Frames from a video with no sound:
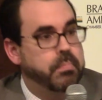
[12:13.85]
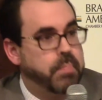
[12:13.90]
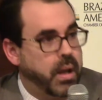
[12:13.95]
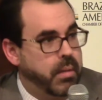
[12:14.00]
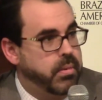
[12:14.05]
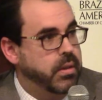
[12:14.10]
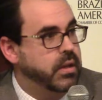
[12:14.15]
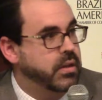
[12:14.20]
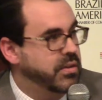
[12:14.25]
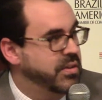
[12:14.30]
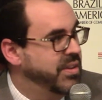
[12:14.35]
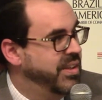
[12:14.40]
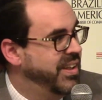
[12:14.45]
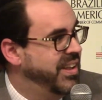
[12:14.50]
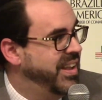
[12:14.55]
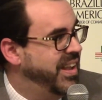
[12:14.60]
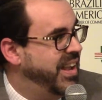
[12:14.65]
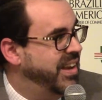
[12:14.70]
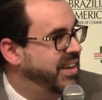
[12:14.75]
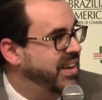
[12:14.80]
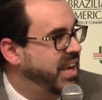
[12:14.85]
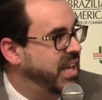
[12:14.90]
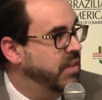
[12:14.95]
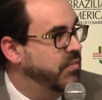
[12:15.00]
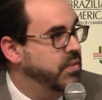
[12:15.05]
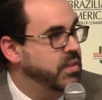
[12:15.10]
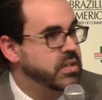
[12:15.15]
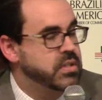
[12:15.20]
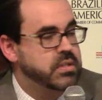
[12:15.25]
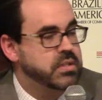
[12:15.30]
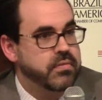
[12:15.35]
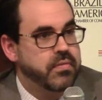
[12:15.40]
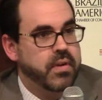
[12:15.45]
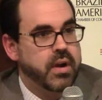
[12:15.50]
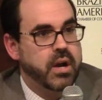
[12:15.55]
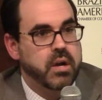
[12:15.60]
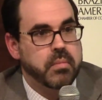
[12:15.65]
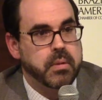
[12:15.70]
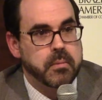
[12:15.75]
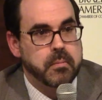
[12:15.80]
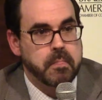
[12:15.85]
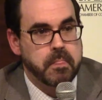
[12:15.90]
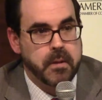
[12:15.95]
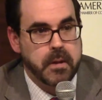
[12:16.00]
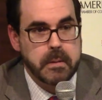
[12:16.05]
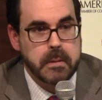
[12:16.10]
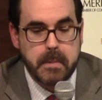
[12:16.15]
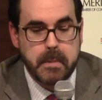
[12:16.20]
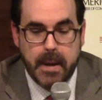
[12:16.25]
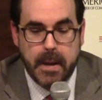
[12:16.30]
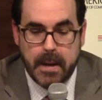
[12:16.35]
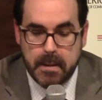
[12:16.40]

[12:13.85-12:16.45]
public and kind of in this environment, right?